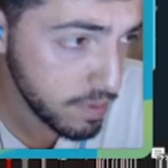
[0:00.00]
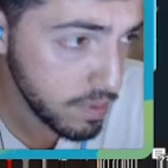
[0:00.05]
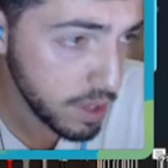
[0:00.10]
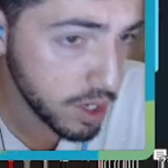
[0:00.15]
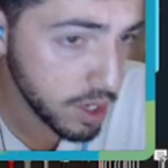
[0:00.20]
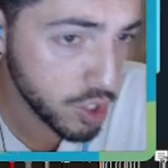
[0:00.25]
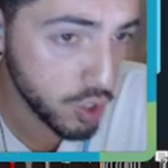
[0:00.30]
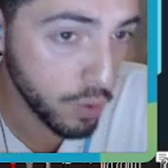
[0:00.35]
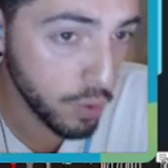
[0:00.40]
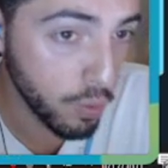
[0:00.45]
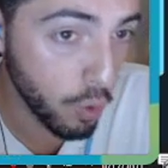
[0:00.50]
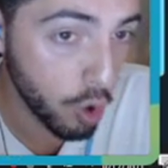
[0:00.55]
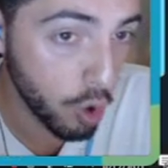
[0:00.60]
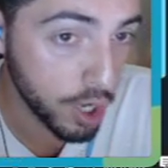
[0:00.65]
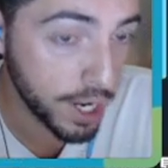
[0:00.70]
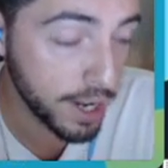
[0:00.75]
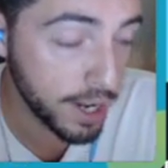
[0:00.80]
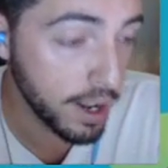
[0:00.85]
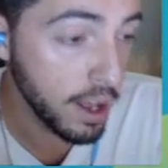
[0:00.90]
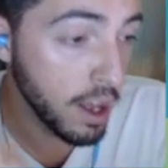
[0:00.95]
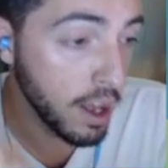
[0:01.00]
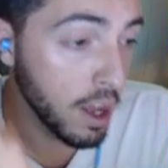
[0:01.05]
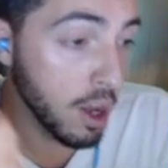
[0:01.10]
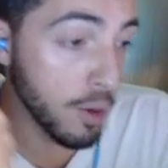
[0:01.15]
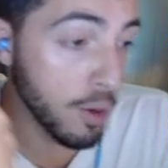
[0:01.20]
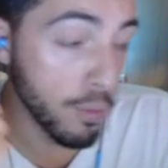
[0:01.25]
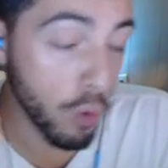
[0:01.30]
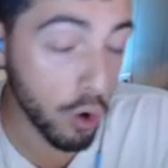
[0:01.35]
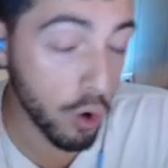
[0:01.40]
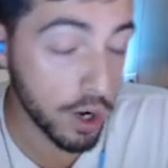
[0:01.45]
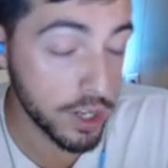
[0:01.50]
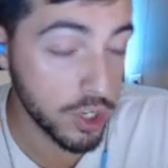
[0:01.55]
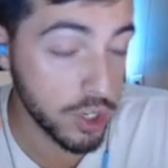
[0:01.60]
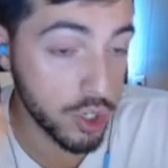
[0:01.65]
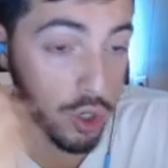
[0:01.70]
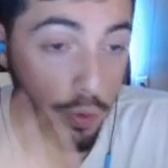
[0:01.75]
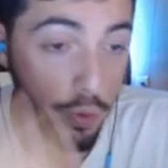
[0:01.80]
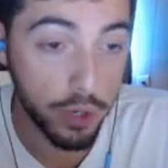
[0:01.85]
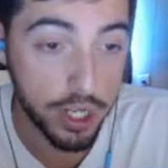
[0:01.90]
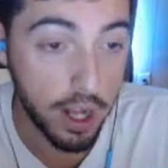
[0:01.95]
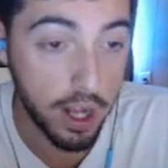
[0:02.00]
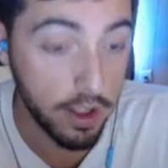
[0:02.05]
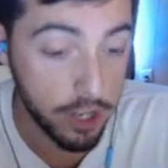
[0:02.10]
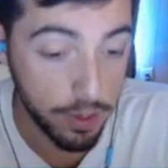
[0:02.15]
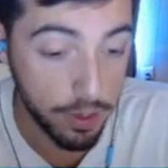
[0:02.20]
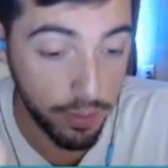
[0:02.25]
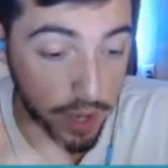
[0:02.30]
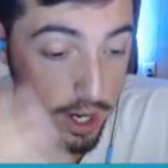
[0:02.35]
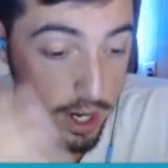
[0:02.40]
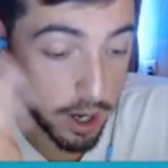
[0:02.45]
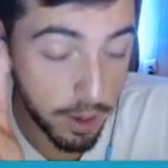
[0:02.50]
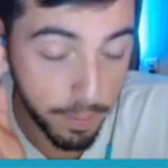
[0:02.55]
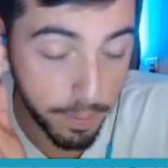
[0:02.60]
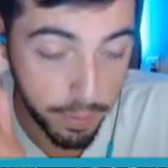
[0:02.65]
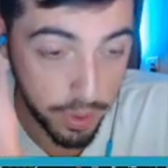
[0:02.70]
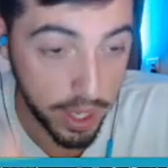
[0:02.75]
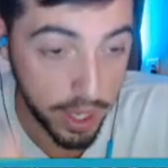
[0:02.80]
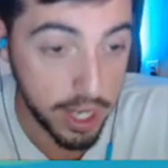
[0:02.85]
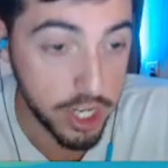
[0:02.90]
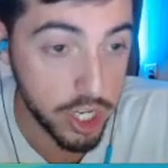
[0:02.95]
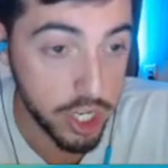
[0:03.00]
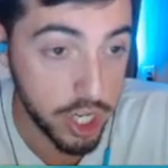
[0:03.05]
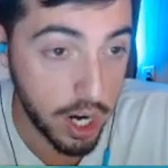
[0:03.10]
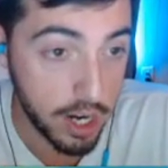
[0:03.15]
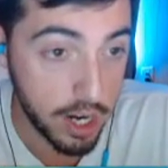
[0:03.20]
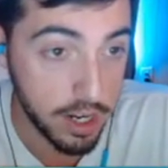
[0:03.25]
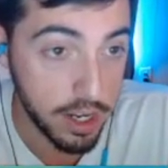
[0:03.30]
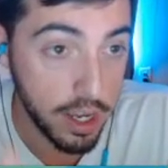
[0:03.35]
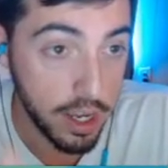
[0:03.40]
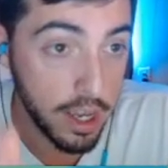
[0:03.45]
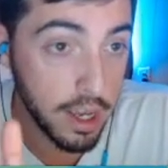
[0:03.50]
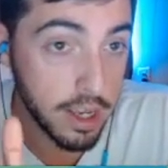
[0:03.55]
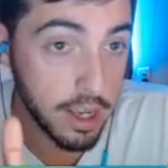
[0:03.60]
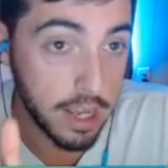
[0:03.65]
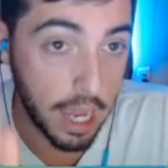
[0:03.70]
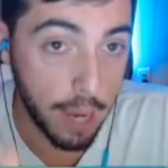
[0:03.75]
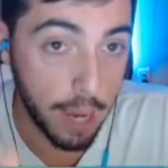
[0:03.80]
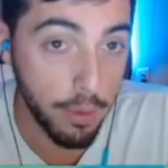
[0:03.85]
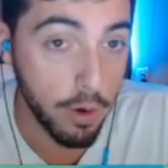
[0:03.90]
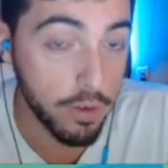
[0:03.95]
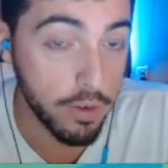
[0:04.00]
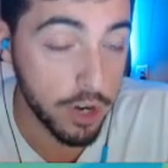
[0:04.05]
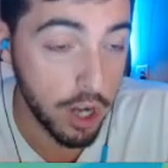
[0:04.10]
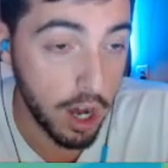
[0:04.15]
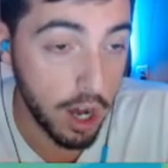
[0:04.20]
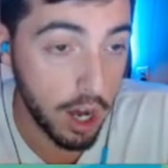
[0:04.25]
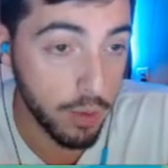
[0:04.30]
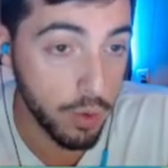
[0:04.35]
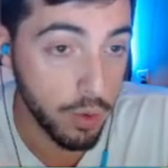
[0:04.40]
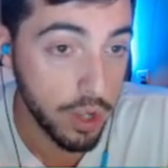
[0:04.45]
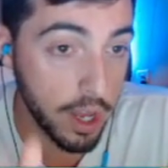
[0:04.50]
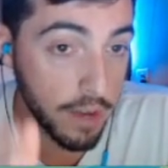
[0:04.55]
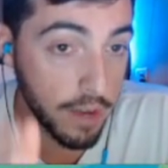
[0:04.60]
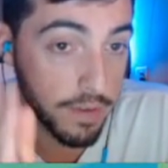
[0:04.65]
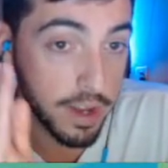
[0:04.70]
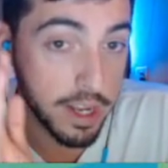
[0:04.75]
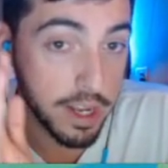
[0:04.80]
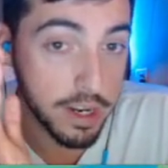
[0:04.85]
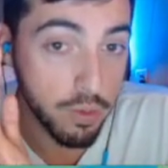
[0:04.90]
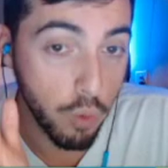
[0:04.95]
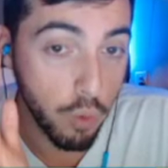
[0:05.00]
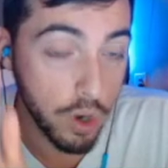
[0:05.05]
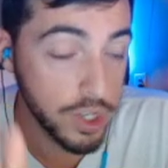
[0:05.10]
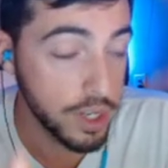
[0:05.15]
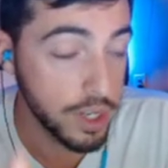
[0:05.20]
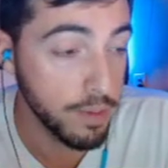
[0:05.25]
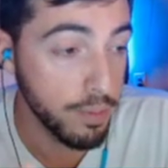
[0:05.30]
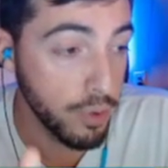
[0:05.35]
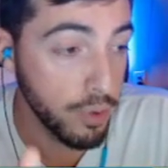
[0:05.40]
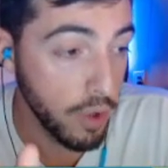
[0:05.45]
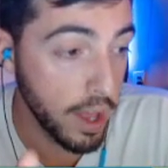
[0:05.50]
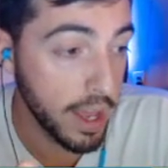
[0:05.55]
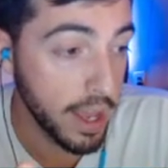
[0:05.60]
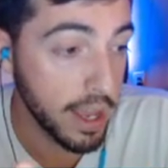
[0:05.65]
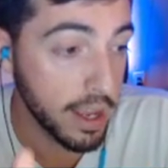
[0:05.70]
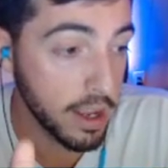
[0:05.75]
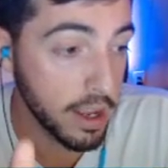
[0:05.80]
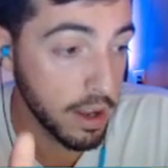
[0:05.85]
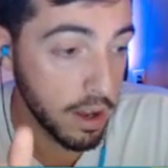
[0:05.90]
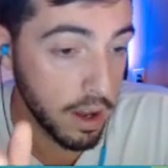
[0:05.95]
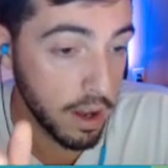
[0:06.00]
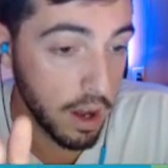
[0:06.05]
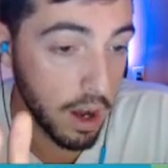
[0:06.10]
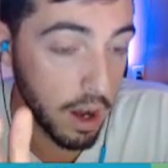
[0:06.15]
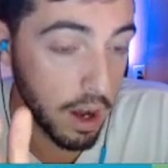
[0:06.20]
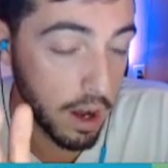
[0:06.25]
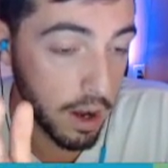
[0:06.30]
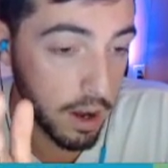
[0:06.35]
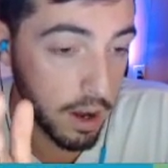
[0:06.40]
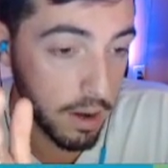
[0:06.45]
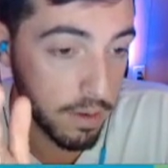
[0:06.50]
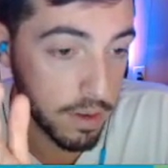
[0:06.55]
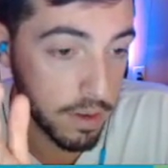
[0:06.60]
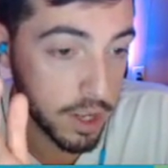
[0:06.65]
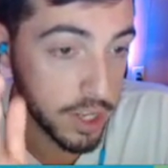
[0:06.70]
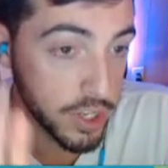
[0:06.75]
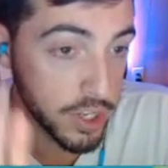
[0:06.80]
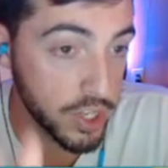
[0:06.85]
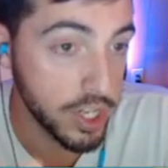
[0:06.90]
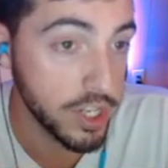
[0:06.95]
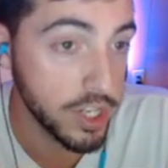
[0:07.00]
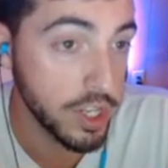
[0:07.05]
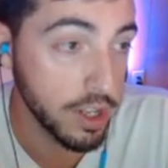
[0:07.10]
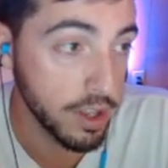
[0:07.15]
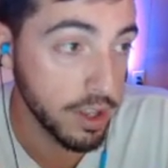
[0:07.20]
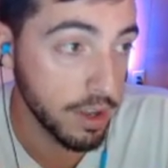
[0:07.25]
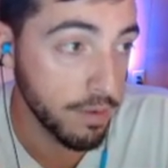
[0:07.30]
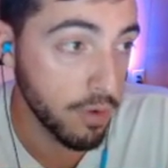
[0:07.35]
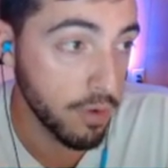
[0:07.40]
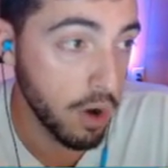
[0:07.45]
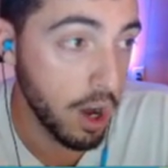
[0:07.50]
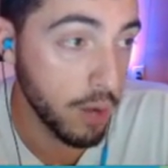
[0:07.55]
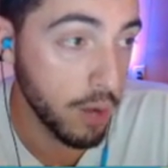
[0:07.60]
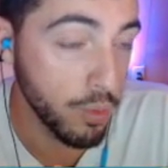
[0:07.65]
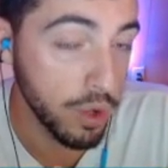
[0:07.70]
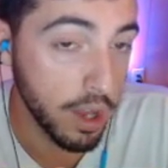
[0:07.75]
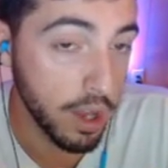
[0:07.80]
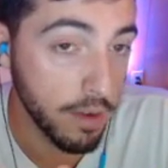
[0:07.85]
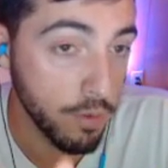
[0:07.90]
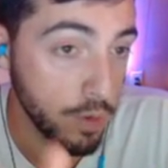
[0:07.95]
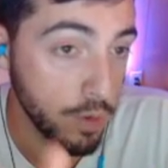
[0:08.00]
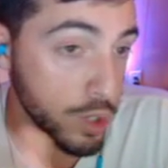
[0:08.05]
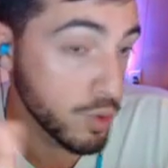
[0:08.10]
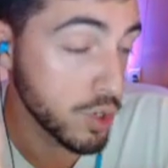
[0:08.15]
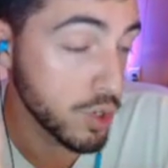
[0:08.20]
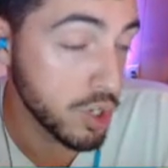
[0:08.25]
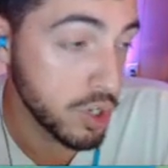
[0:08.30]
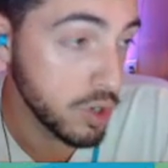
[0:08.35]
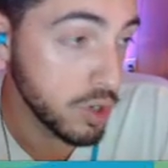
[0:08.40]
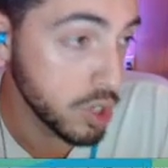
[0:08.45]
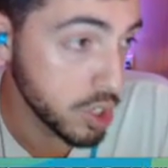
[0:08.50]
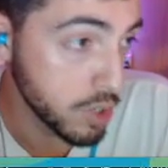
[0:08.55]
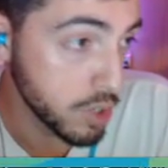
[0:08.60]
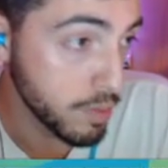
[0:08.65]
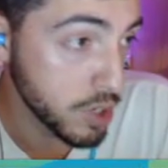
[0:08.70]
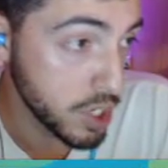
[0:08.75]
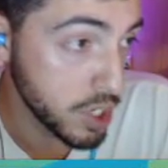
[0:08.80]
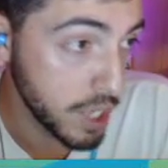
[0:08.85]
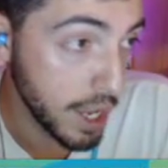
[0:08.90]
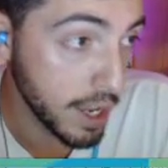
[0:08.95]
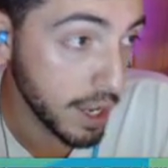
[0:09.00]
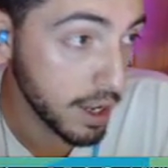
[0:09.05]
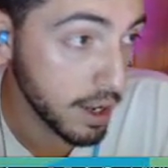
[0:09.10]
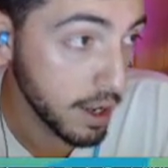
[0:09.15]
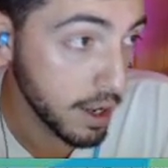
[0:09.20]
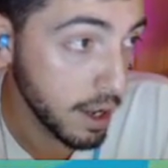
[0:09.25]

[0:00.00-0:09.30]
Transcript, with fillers: So Morgan... Morgan's a super talented player, played in China, came over to Hanwha Life, wasn't playing uh, consistently for Hanwha Life, which was just a mistake.